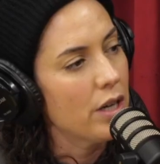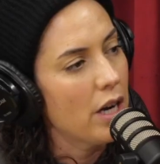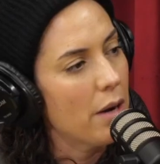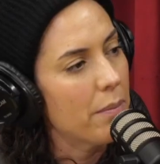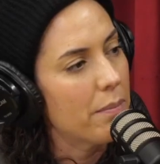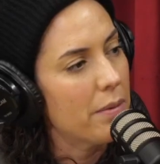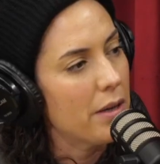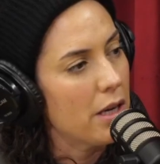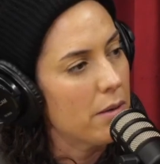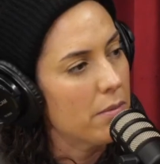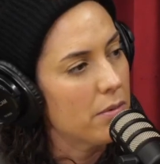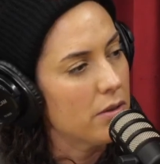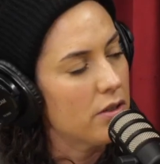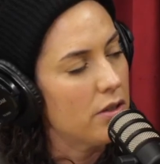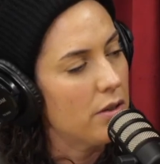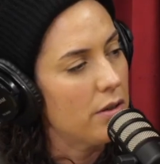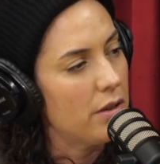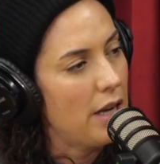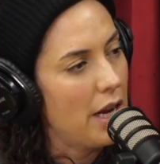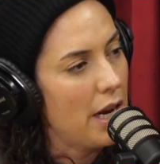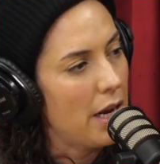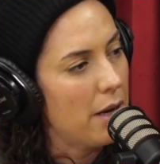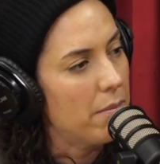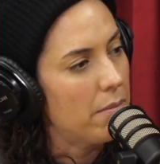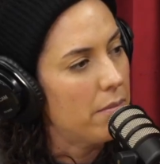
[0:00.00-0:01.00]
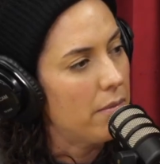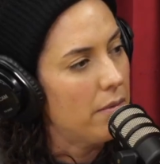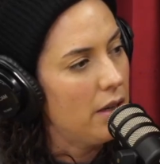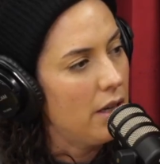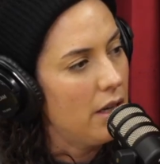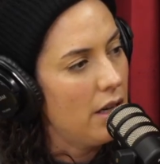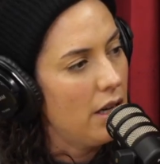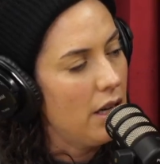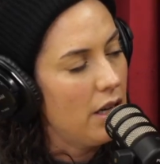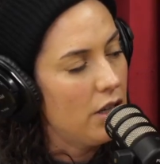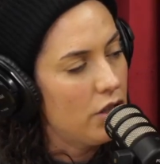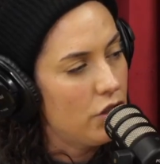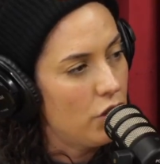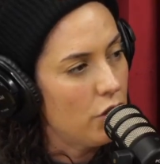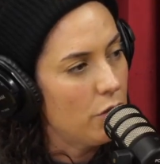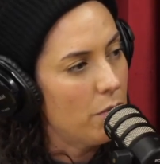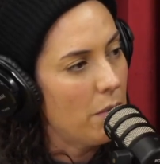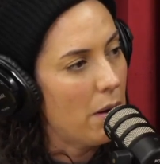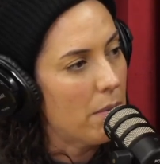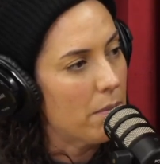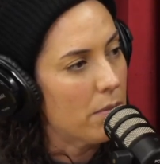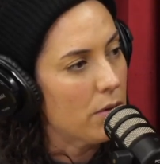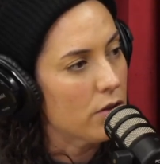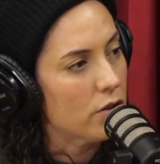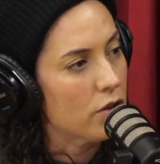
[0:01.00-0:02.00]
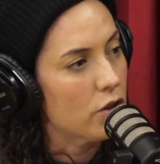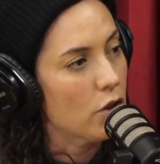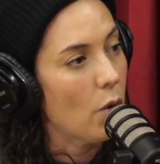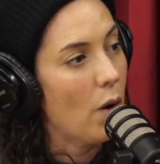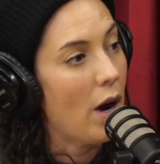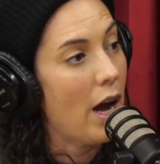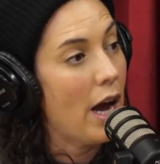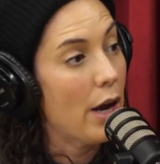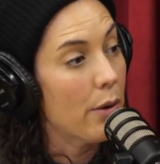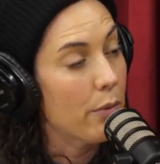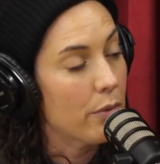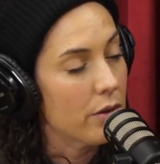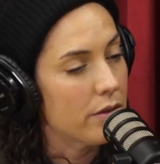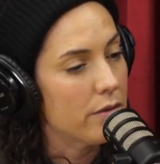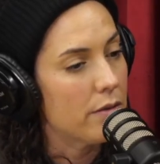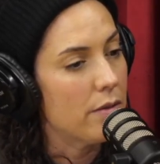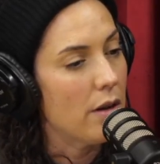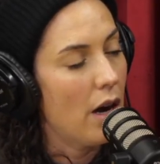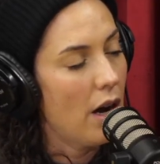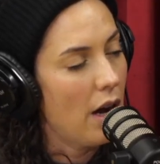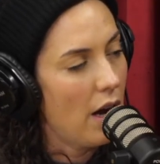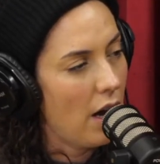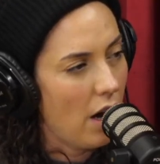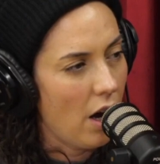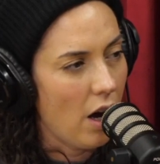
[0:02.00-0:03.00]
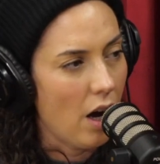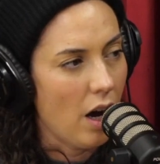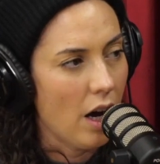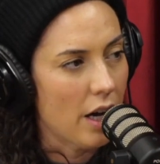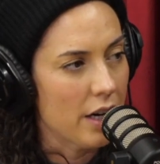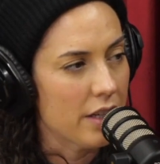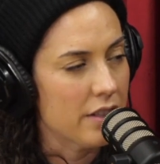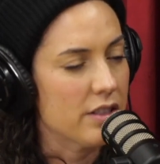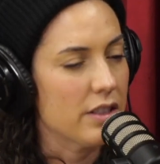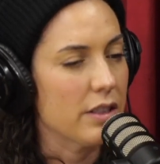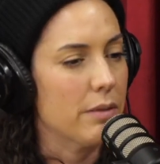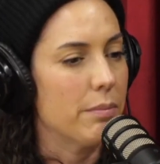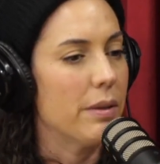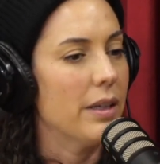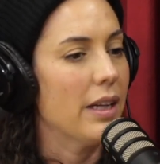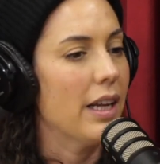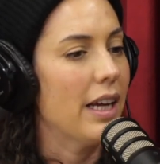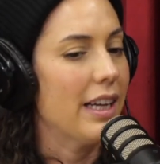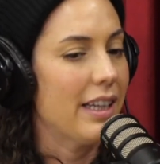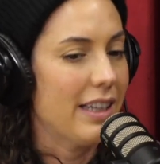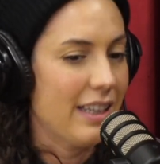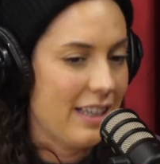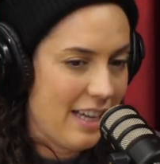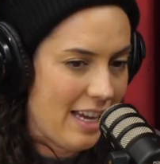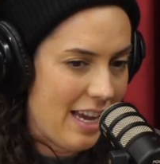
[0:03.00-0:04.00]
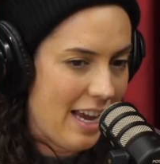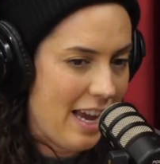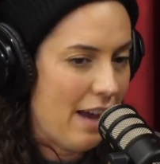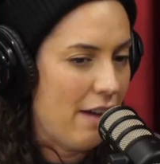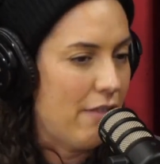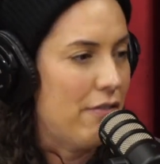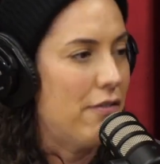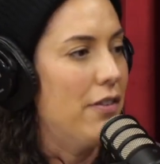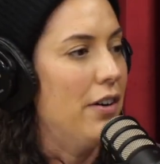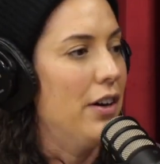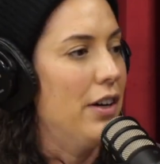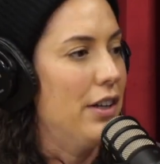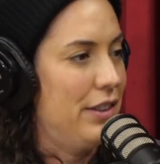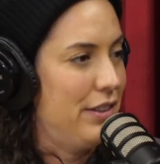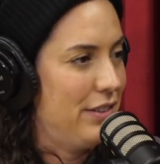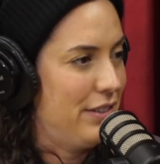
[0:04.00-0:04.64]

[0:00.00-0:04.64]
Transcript: not be able to name 2 members, so I would honestly be like, have fun.